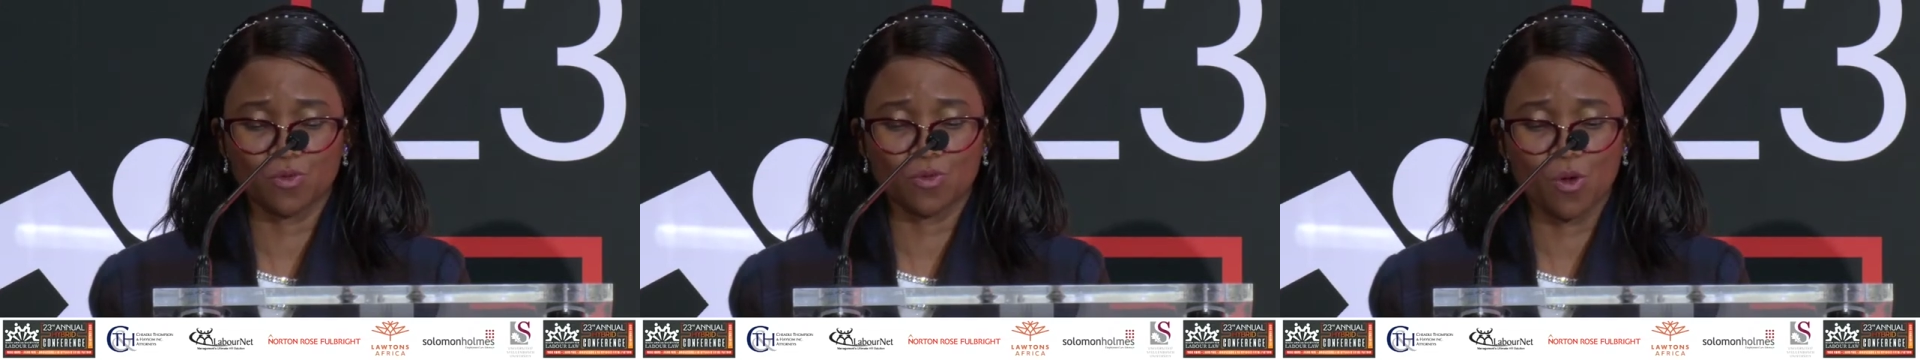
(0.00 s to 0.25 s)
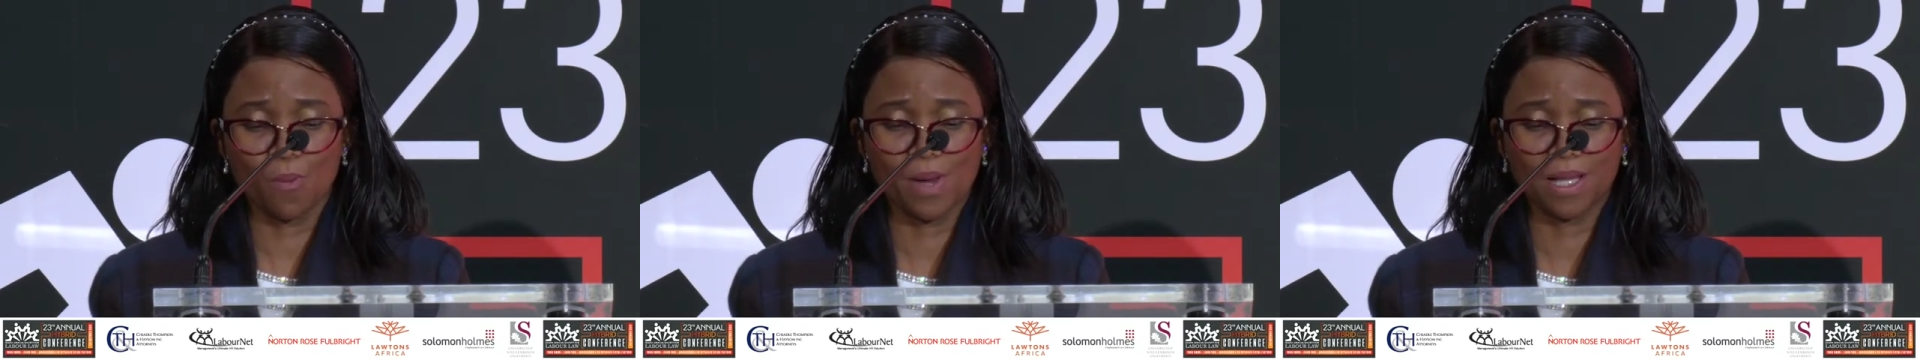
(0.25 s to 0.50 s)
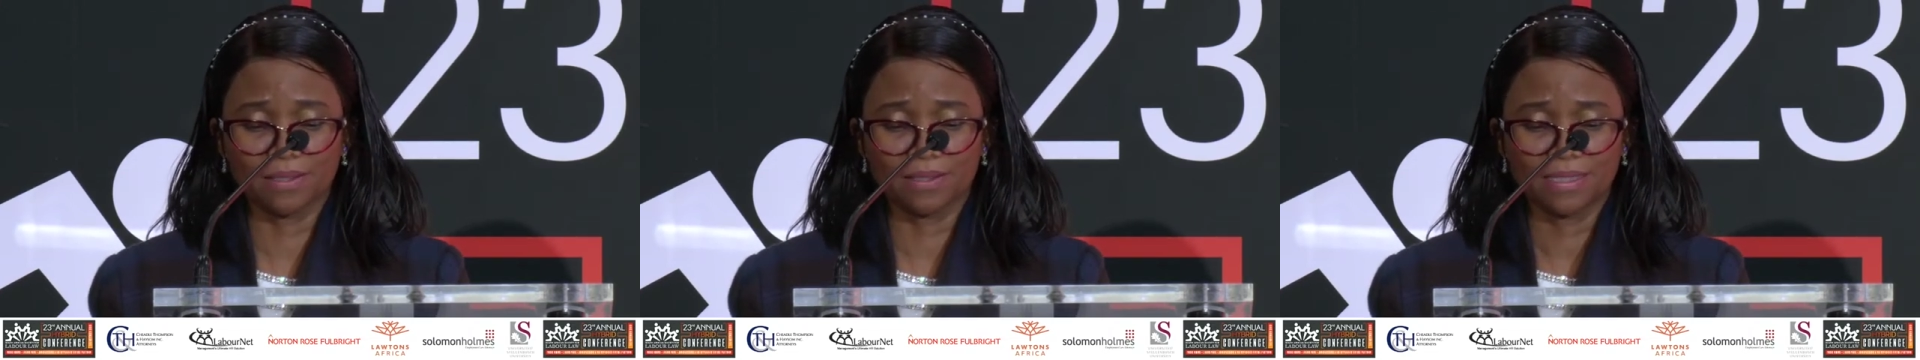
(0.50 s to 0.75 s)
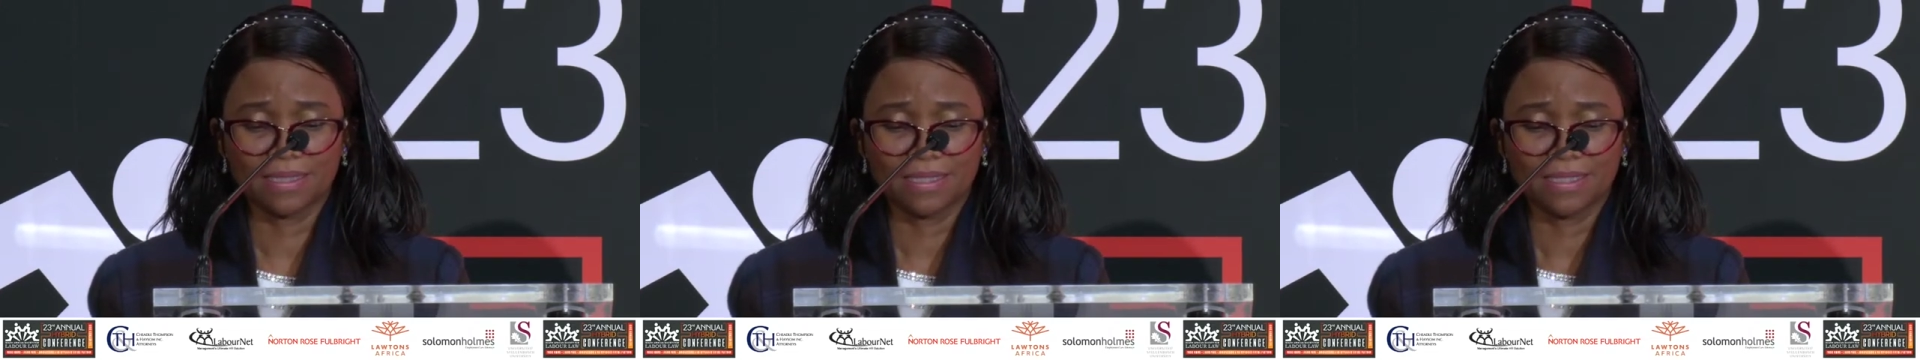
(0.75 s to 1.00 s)
normal
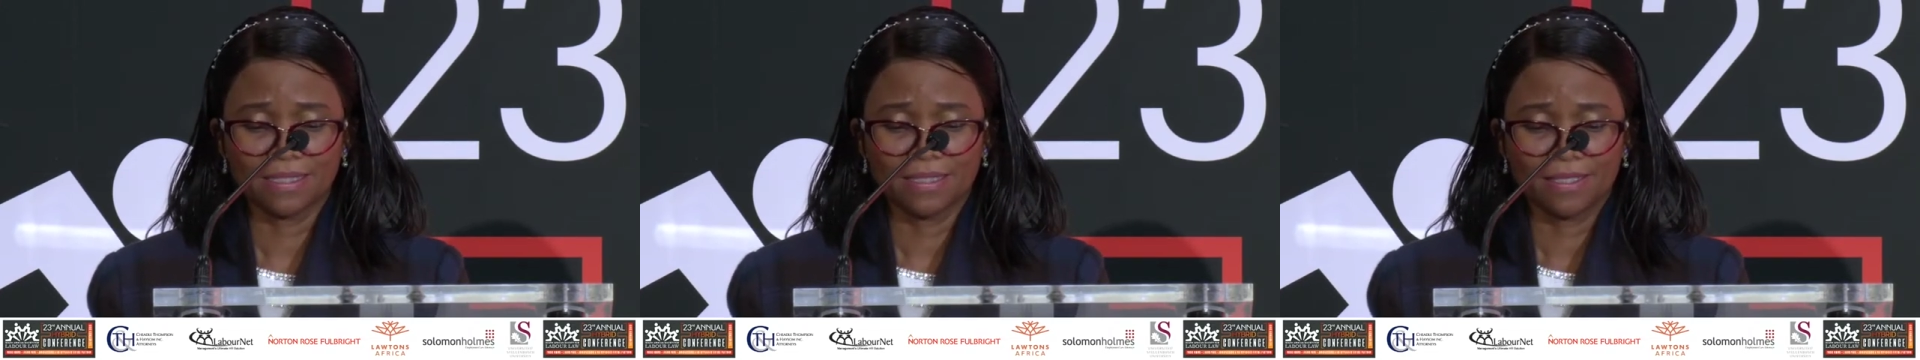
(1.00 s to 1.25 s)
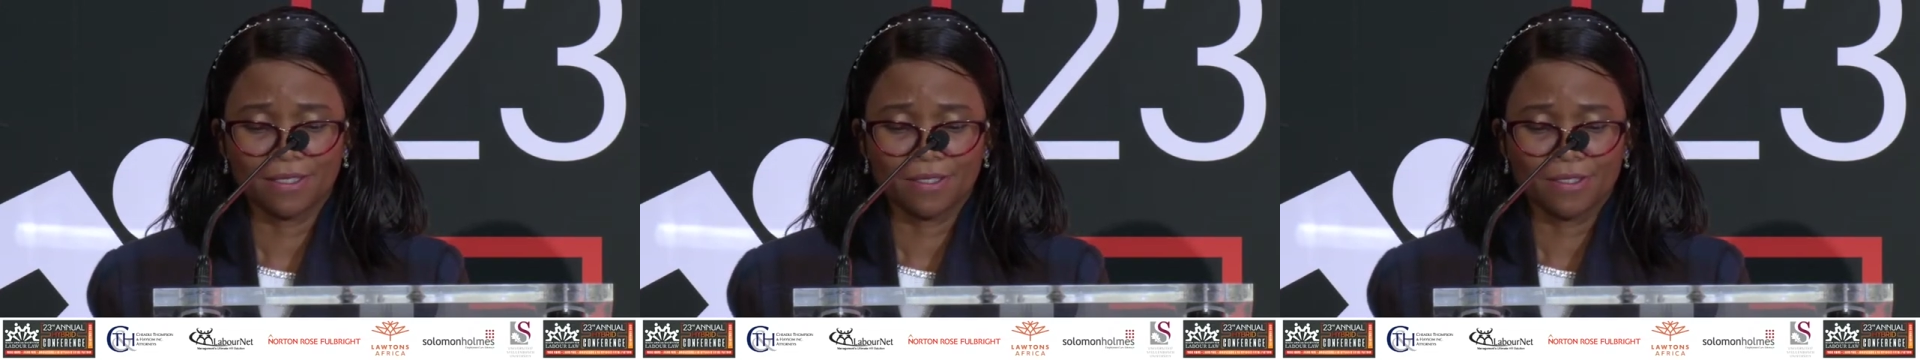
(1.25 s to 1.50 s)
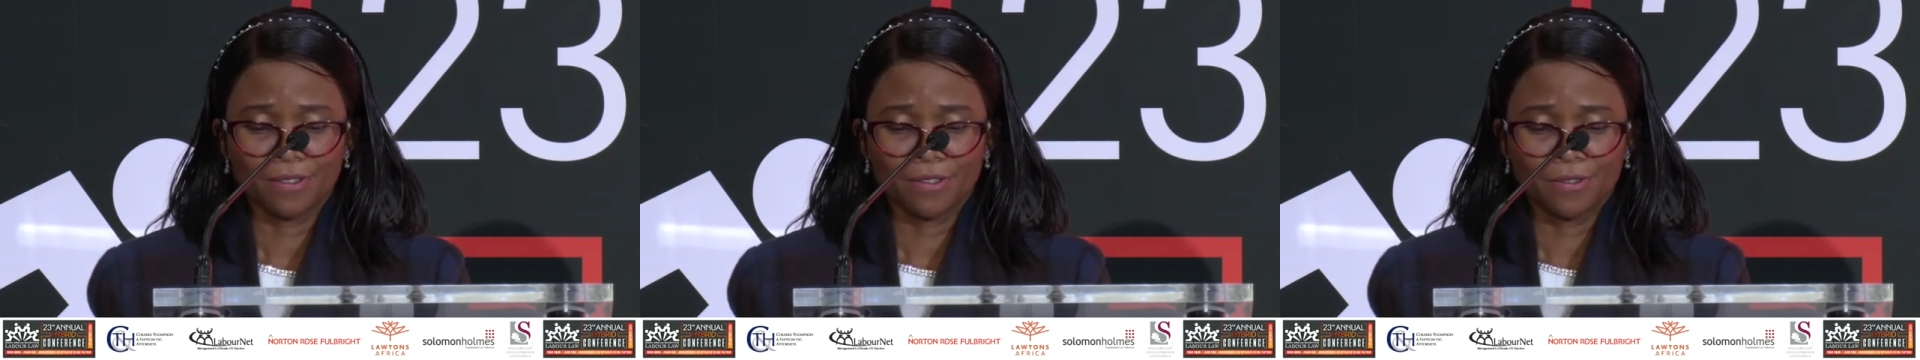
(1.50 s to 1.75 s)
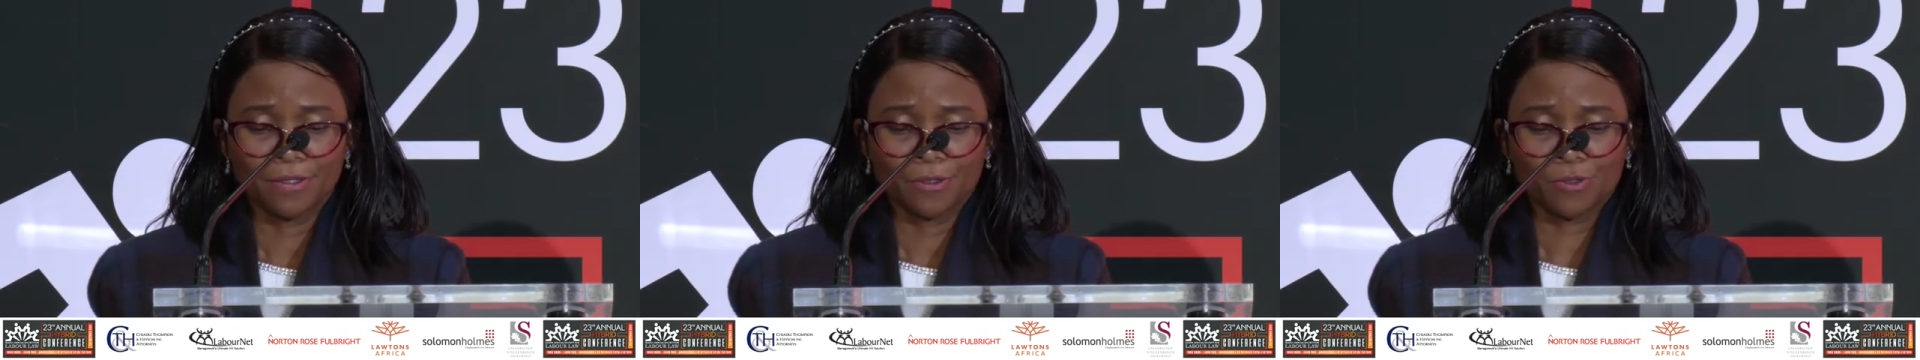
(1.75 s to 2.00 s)

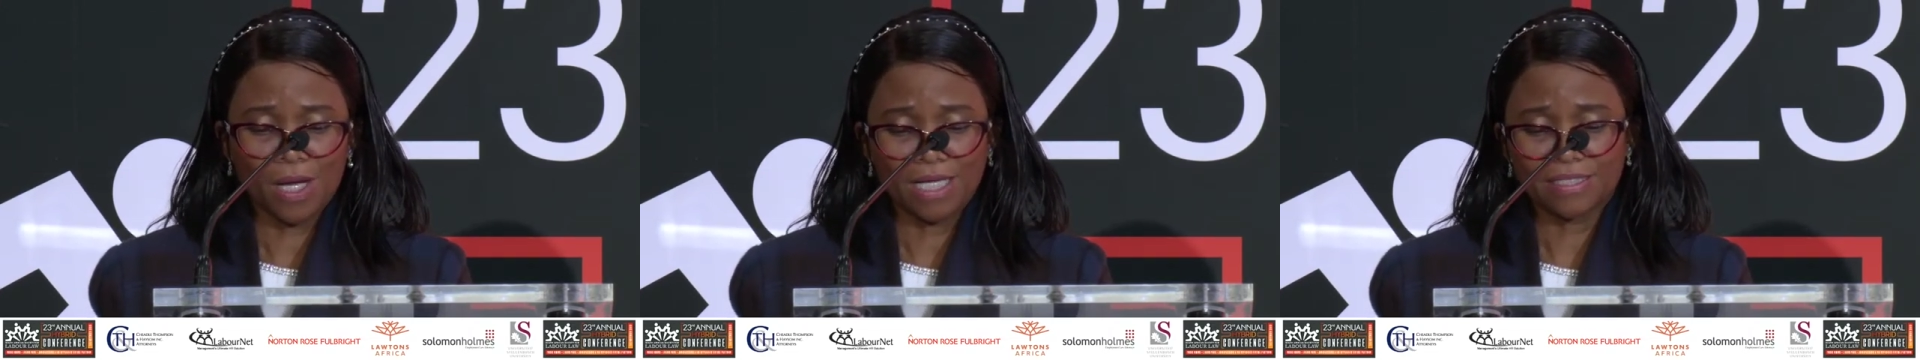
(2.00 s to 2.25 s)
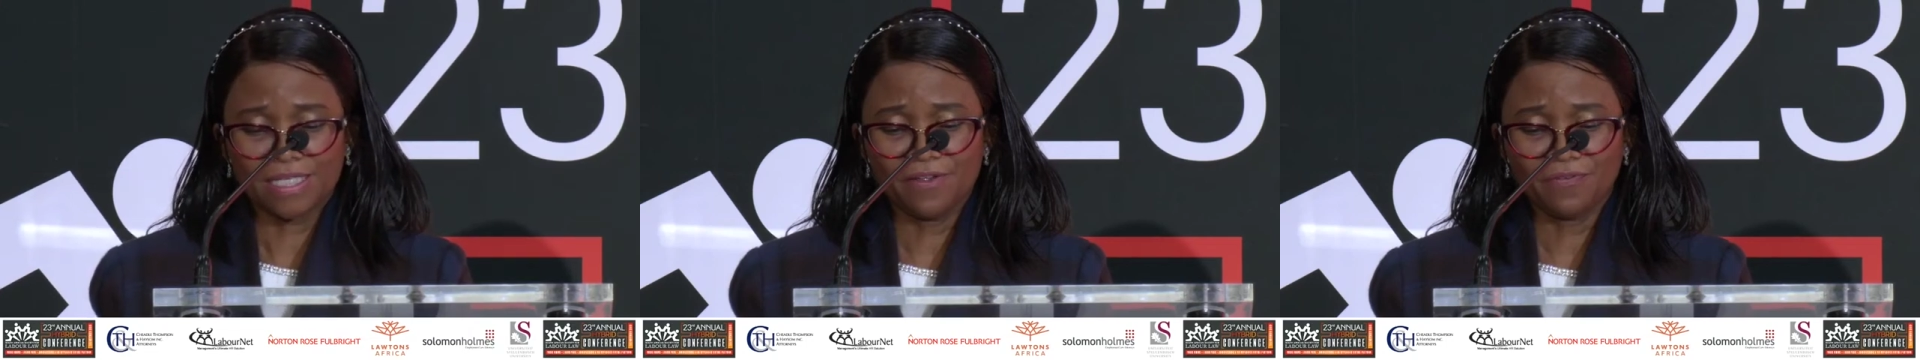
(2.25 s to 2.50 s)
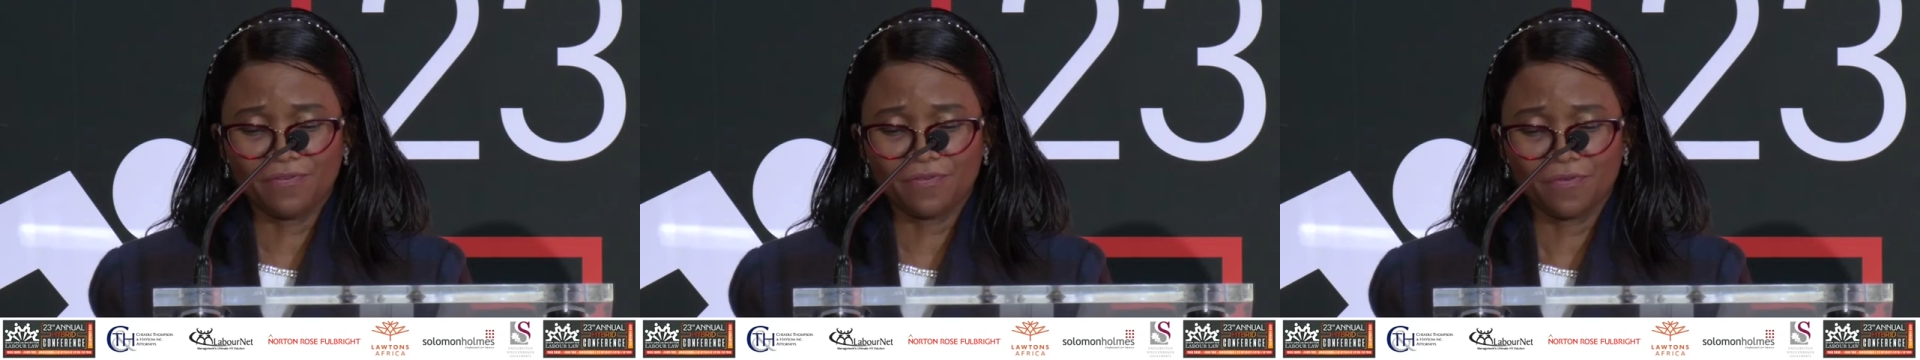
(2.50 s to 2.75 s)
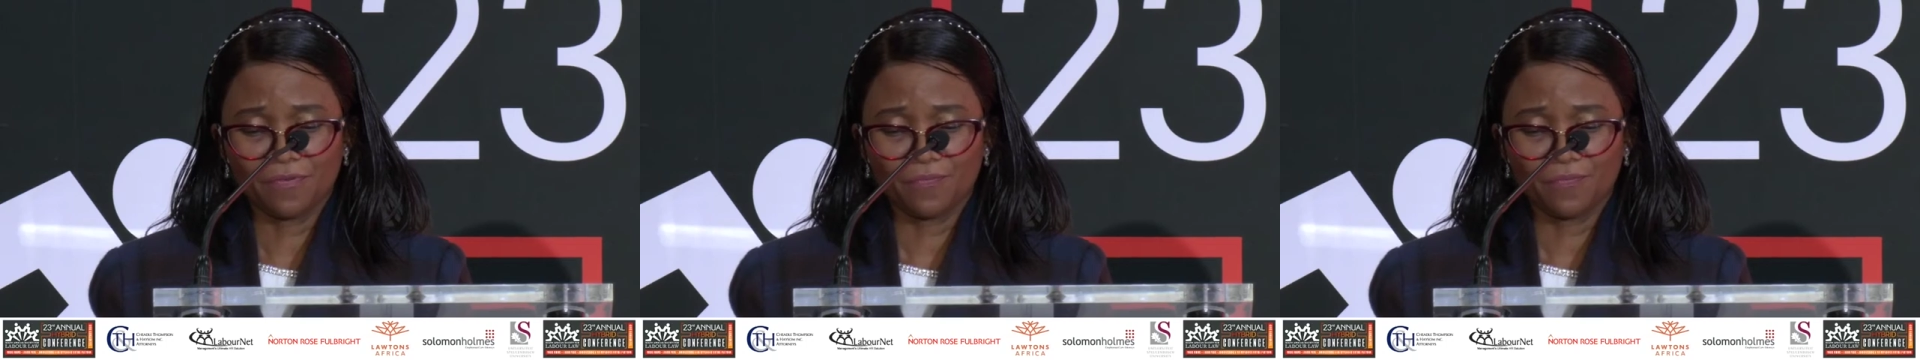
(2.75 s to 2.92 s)
to achieve